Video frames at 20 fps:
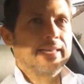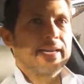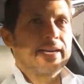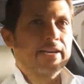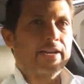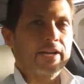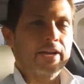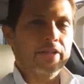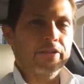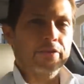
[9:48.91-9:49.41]
that
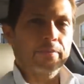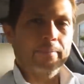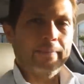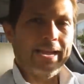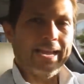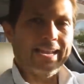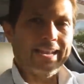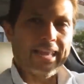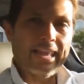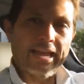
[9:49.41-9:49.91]
another
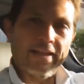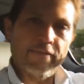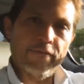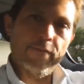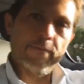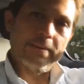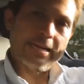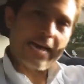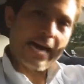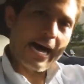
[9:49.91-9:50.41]
man
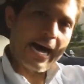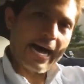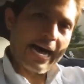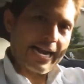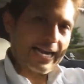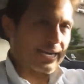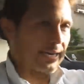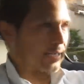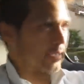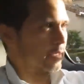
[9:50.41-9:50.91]
left
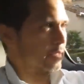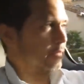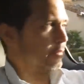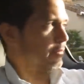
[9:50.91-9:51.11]
behind.